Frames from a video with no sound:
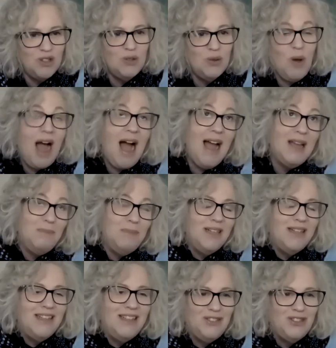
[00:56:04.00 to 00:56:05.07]
to, I
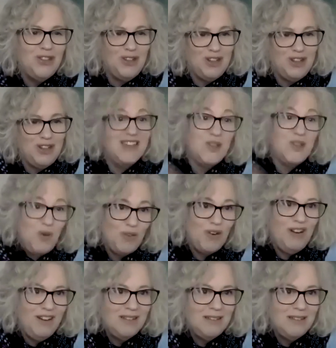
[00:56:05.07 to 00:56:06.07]
believe, turn things over.